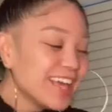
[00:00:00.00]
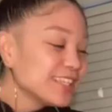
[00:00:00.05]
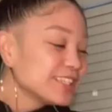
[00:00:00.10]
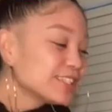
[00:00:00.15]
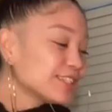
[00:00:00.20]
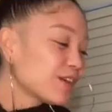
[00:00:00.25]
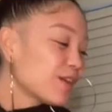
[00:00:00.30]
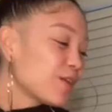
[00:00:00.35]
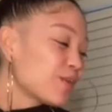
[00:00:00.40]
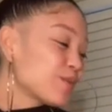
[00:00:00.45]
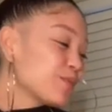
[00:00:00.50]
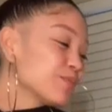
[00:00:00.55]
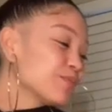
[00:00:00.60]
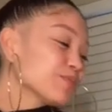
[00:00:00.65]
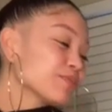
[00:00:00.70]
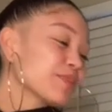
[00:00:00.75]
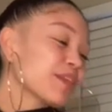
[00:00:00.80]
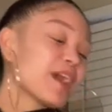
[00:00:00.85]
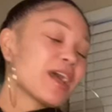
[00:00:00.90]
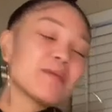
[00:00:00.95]
So,
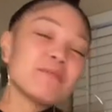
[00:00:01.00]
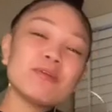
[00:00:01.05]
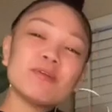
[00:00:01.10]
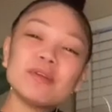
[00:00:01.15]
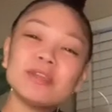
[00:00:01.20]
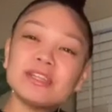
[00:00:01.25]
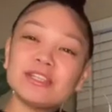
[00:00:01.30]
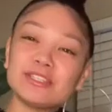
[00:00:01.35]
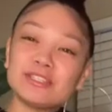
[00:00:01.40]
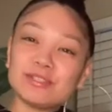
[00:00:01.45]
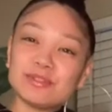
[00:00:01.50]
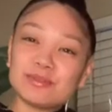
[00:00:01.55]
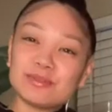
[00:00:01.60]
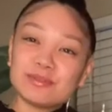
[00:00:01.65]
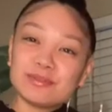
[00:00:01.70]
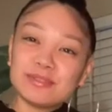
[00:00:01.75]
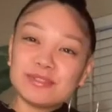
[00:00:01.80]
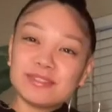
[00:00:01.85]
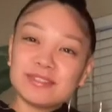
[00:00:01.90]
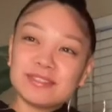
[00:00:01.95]
I'm going to
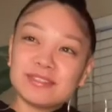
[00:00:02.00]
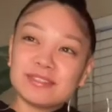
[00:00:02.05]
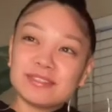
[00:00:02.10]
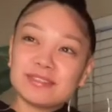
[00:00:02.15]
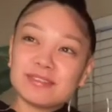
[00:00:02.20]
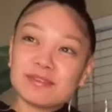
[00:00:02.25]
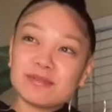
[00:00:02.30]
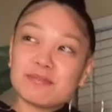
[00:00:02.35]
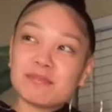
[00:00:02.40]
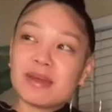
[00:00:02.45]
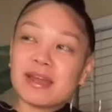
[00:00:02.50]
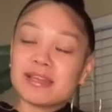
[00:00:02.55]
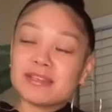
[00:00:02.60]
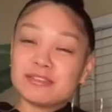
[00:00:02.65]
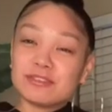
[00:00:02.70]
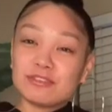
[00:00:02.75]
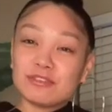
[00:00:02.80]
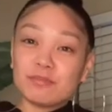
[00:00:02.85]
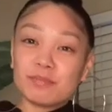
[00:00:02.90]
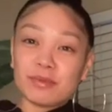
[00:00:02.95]
choose my
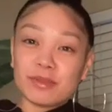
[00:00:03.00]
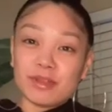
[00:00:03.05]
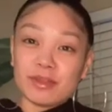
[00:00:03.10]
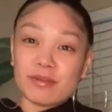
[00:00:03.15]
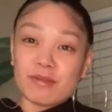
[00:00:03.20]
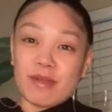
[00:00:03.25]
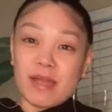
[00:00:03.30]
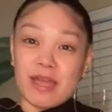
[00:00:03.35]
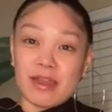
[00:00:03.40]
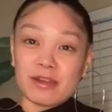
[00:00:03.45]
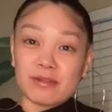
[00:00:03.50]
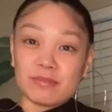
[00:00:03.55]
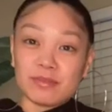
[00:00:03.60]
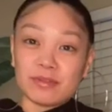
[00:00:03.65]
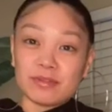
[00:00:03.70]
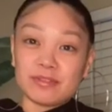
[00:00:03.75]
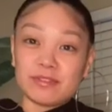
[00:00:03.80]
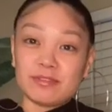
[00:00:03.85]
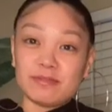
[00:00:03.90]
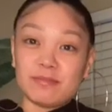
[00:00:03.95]
superhero
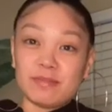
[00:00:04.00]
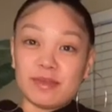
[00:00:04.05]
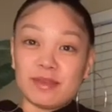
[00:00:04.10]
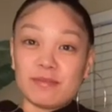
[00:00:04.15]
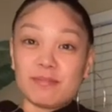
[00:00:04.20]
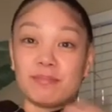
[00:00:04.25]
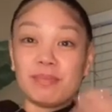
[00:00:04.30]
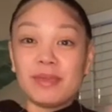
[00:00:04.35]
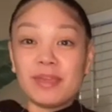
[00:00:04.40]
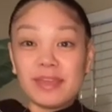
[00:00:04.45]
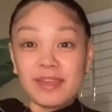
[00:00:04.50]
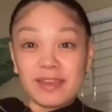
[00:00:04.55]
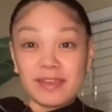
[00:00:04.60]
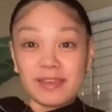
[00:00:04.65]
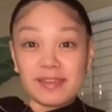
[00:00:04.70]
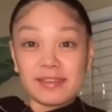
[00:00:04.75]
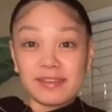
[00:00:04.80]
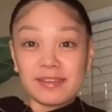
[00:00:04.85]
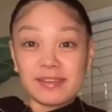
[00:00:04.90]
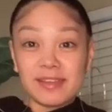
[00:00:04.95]
animal to be a pig.